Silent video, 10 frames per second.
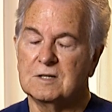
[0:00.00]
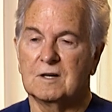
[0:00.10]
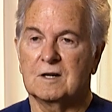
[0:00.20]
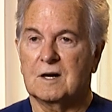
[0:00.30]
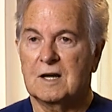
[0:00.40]

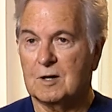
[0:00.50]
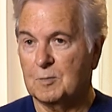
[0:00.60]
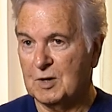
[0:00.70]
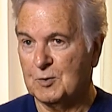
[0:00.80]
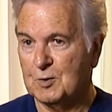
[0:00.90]
night, I had a
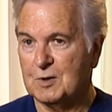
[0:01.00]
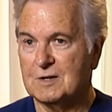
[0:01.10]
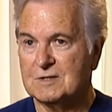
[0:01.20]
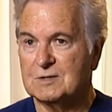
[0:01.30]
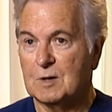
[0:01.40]
big
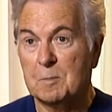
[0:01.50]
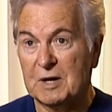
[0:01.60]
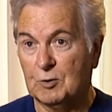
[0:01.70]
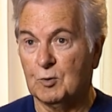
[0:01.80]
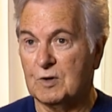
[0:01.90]
audience, a
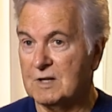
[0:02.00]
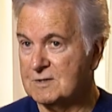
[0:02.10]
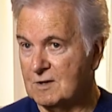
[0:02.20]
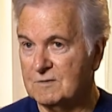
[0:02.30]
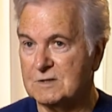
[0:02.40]
bigger
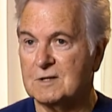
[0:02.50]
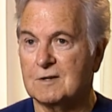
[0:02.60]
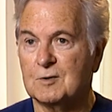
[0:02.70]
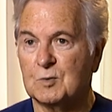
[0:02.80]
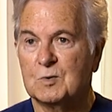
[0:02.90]
audience obviously
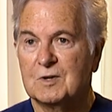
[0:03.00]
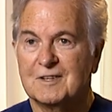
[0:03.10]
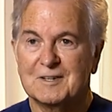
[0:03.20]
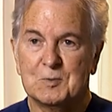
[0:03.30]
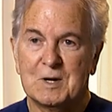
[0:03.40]
than
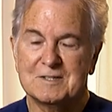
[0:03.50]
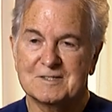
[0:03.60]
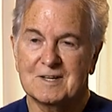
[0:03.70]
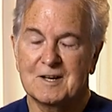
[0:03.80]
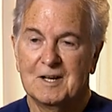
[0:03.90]

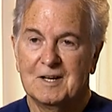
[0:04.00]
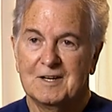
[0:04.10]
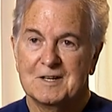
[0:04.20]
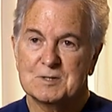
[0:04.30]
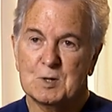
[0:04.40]
Wednesday.
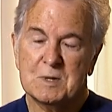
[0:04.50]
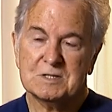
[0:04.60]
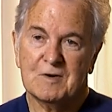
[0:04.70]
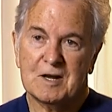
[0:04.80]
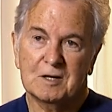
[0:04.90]
So I must
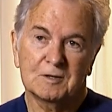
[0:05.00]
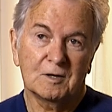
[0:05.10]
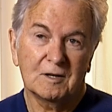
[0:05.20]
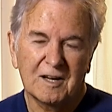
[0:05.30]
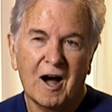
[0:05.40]
have had a
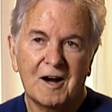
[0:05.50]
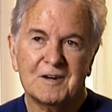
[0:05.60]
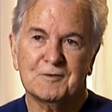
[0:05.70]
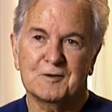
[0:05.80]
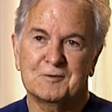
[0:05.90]
little eye
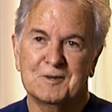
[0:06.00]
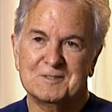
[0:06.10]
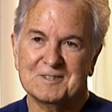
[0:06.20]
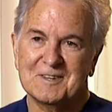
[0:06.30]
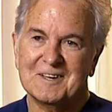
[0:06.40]
for the
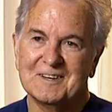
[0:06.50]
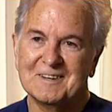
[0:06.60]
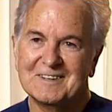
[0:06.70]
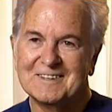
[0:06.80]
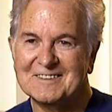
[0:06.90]
future then,
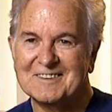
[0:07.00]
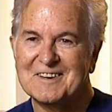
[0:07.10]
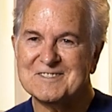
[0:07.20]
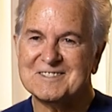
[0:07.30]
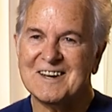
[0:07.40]
in
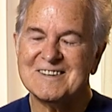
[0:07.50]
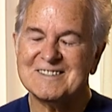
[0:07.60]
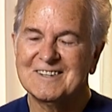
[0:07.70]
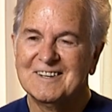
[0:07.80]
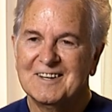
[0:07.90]
those
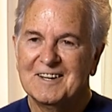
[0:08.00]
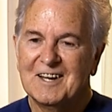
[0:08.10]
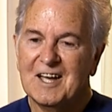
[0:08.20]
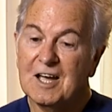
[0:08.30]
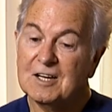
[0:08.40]
days,
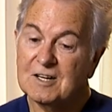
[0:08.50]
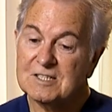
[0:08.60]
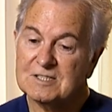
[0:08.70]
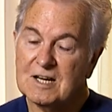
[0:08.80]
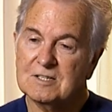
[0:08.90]
and I
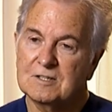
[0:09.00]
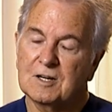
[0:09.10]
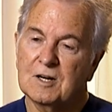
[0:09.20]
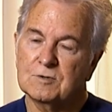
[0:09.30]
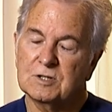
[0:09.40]
started the
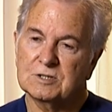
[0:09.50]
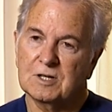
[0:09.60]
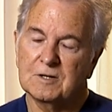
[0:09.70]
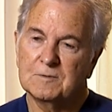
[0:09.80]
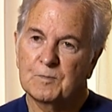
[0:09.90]
country show.